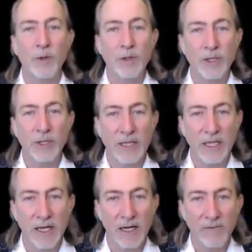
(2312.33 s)
pushing
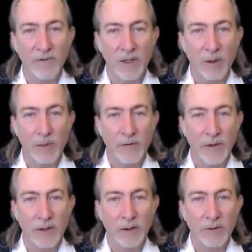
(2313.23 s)
the envelope
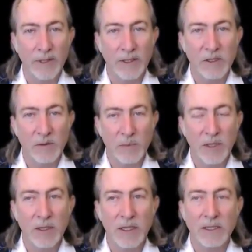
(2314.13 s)
of our own
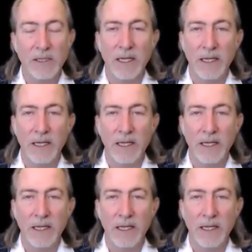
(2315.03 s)
experience